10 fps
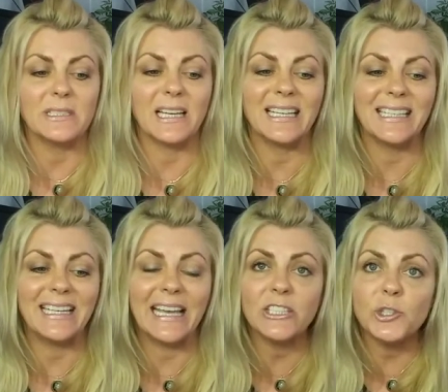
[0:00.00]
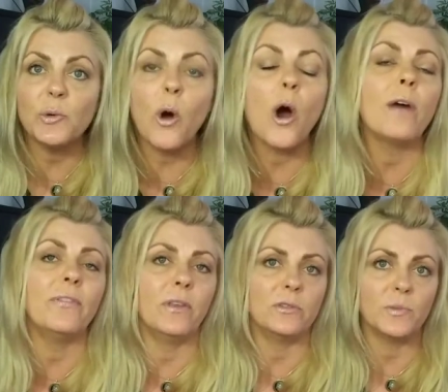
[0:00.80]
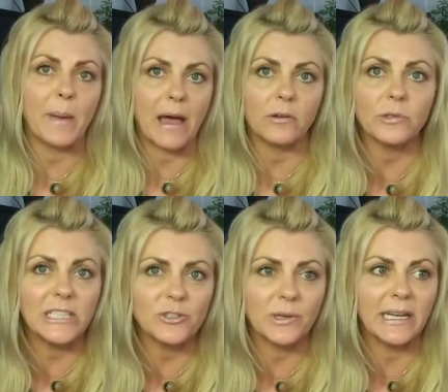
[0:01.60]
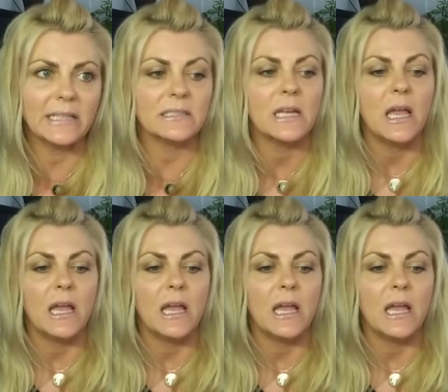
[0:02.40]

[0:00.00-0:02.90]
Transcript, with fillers: It's going to get you off of those powdery drinks,